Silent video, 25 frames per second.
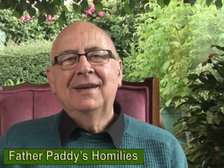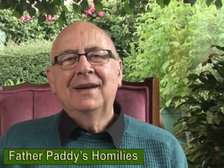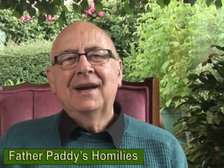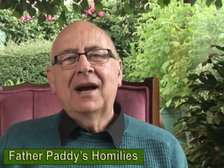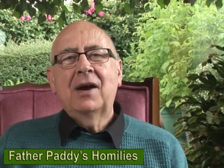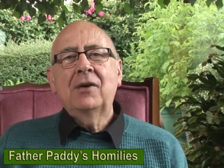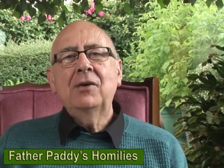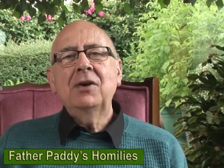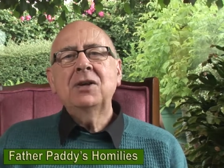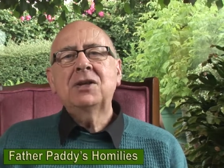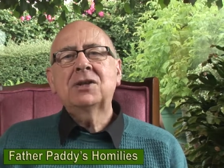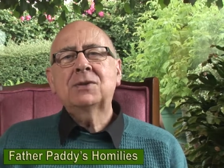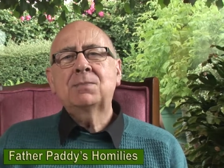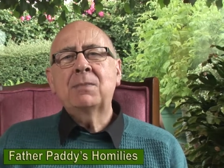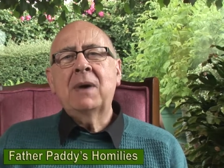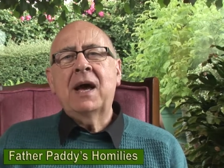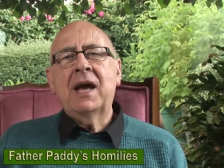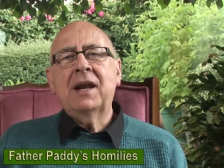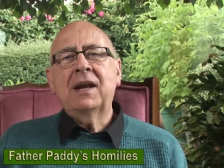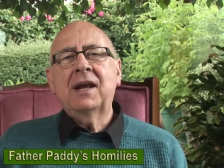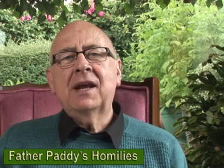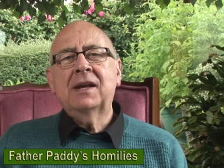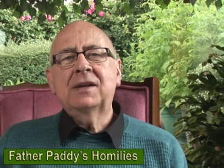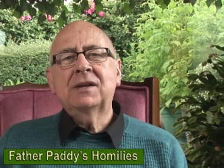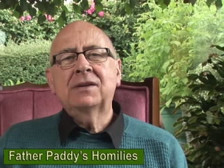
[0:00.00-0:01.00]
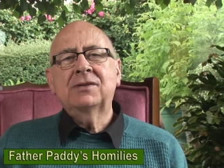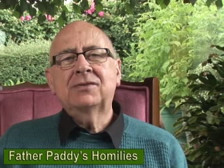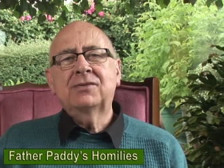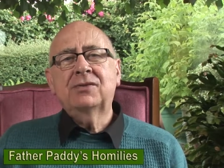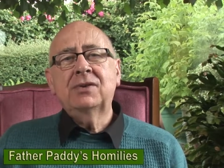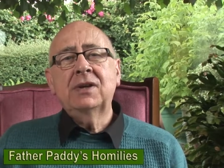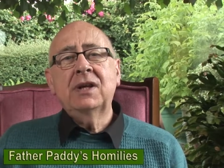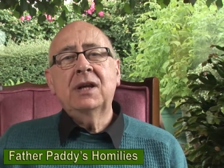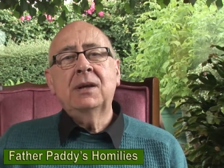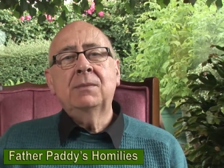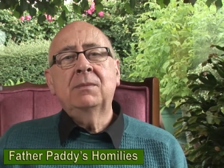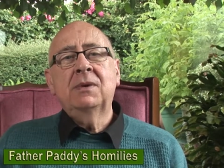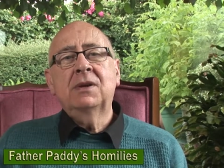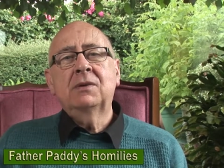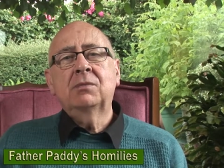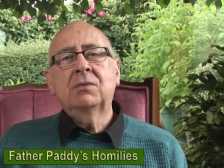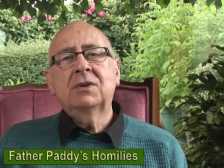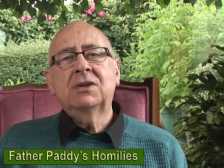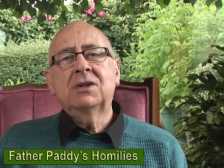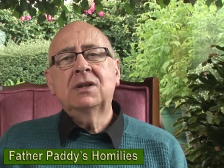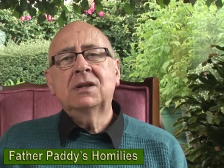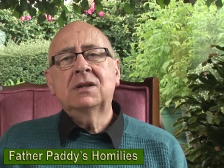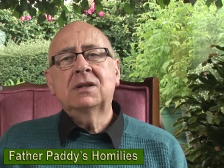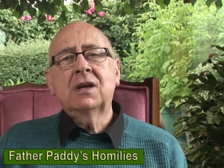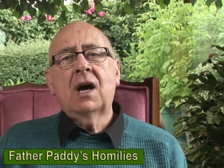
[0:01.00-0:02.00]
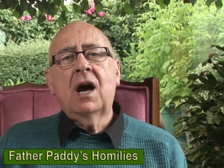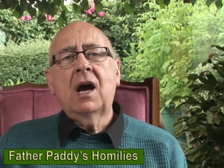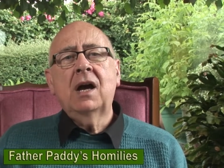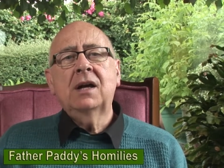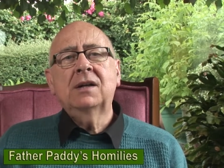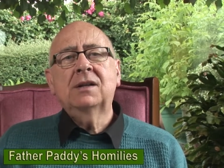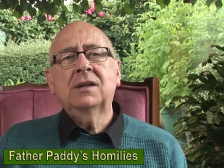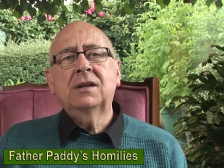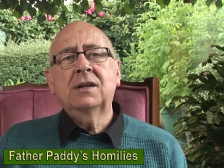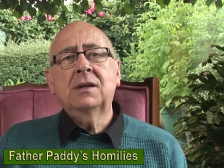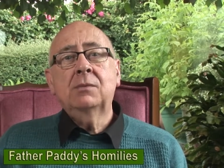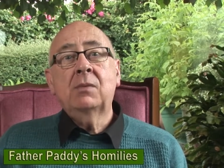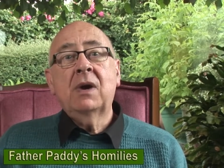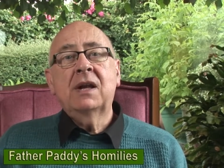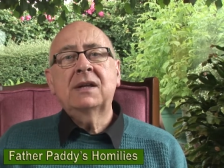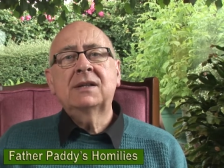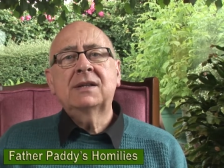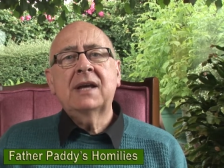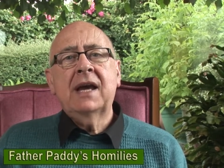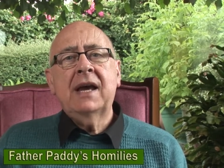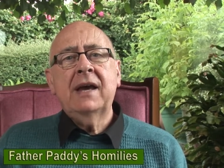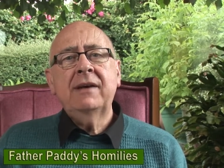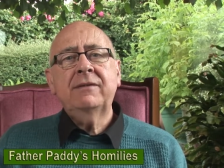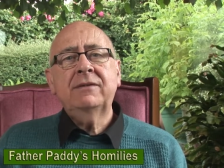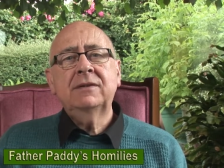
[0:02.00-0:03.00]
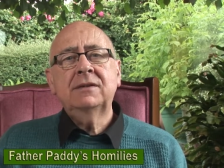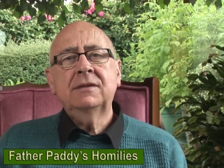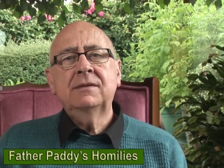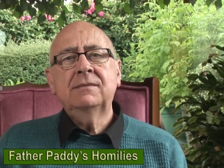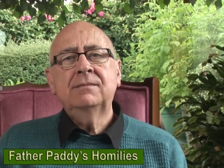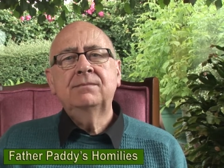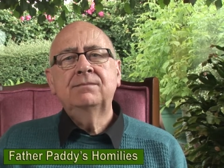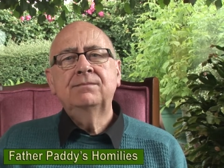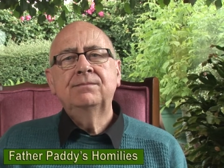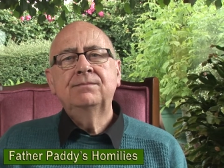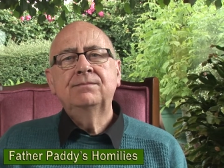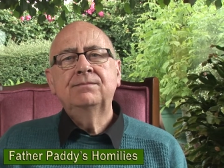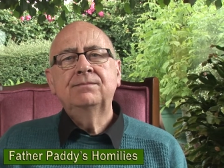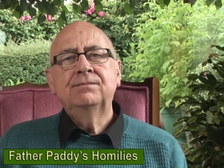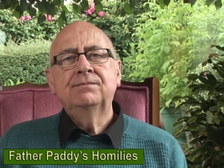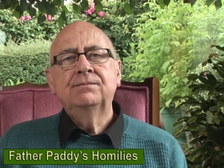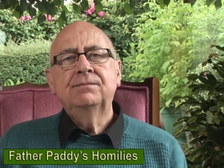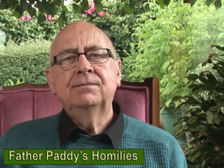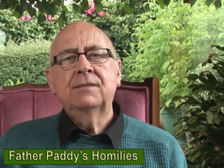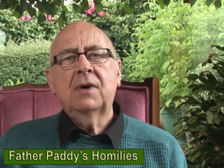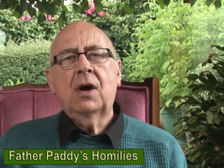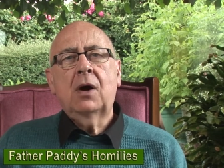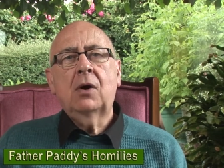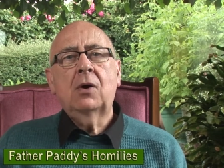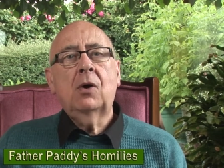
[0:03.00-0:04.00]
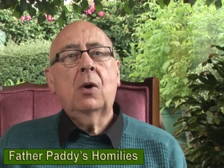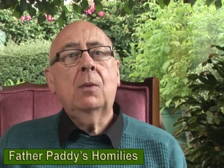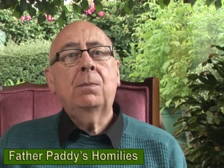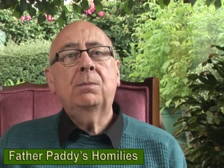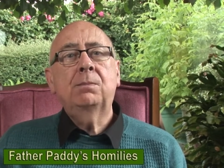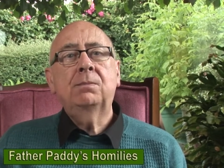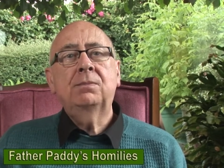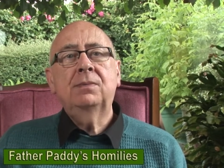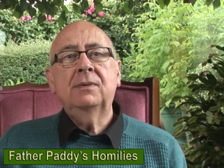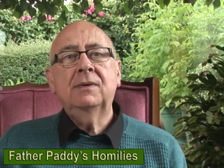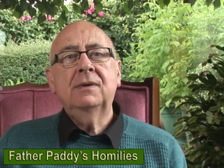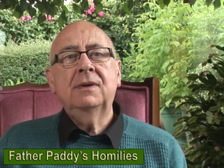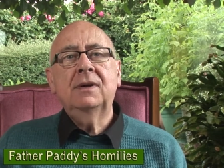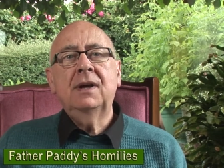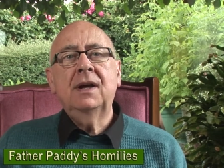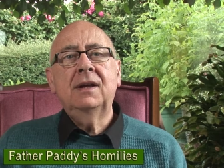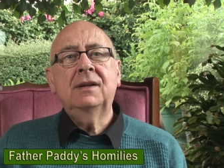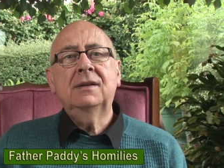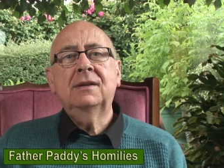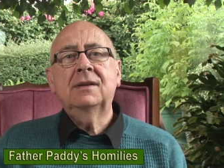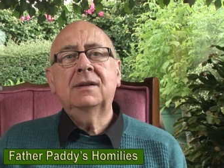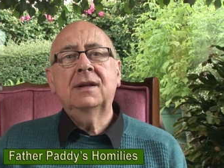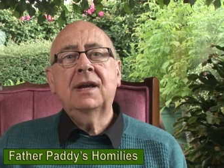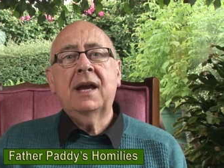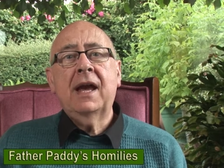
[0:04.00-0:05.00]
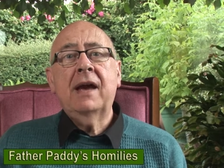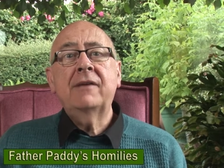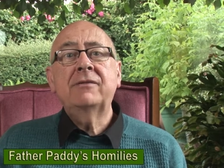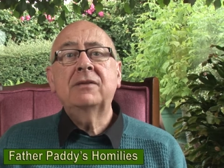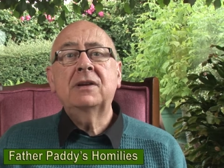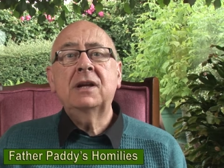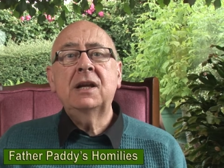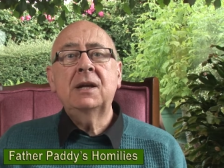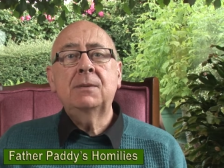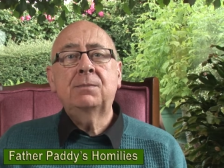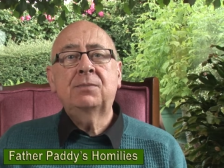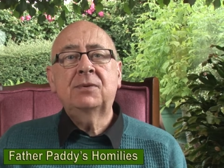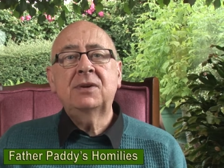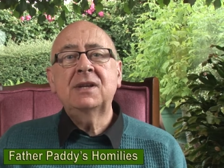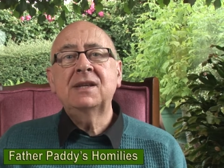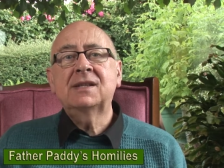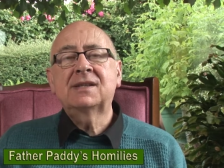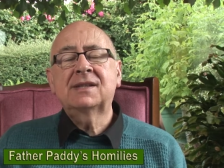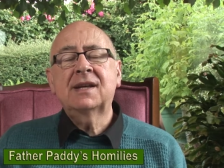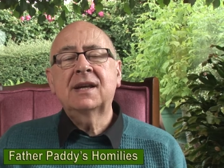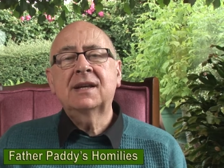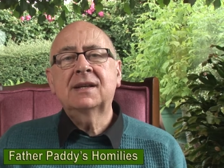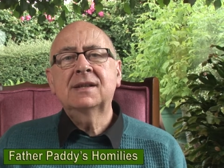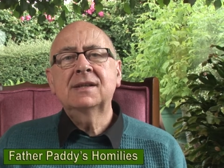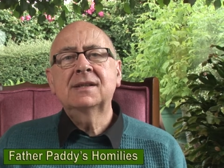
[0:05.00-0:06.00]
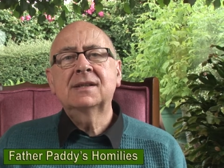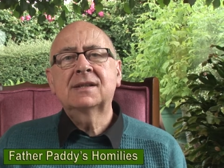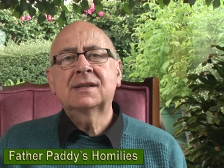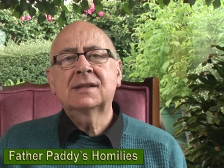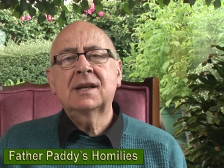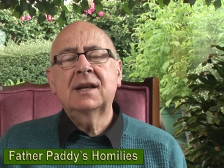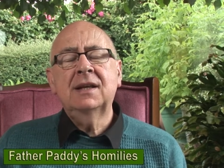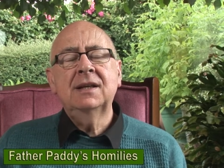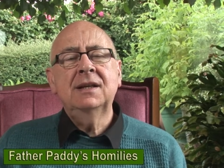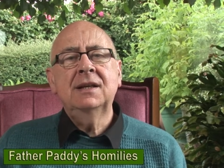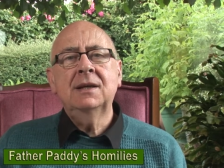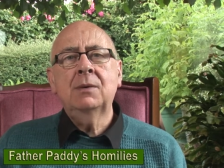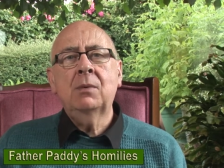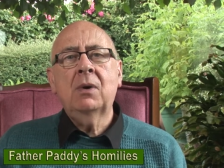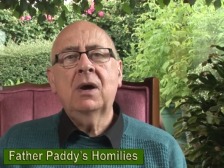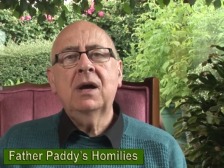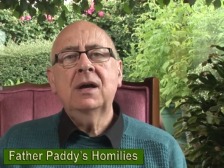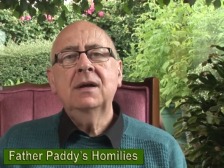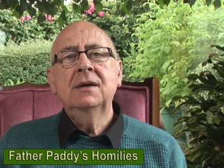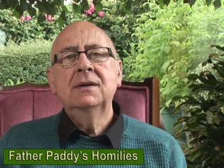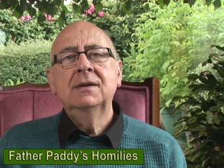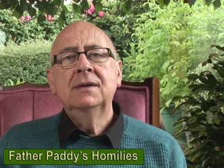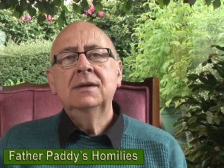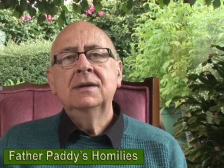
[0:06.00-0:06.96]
A rich man had a dream in which he died and he went to heaven. Or up in the heavenly precincts, anyway.